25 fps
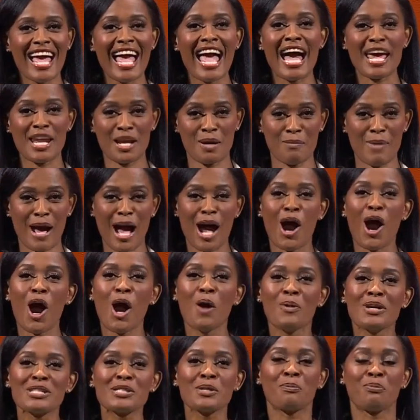Adam, I
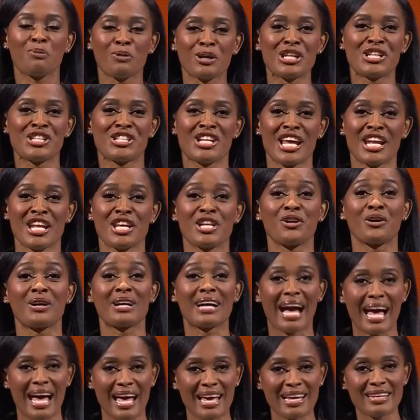always appreciated your
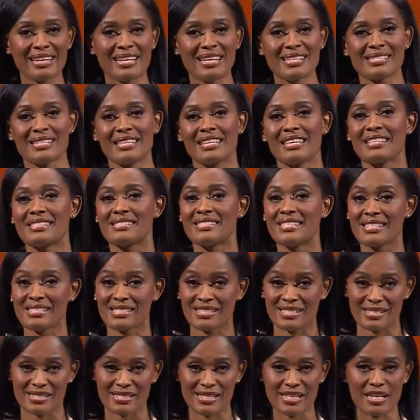kindness and
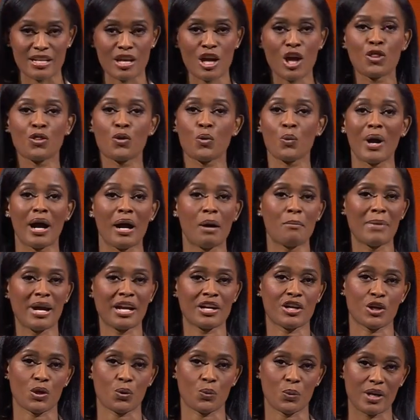consistency throughout
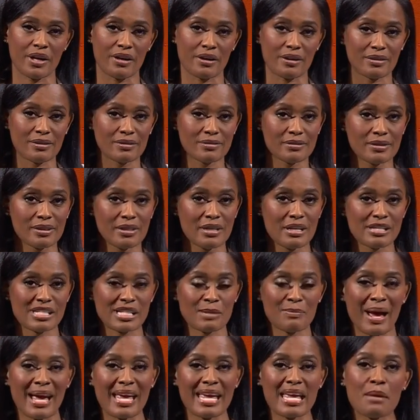my career.
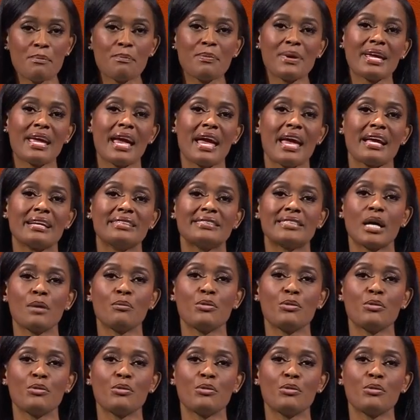To my NBA and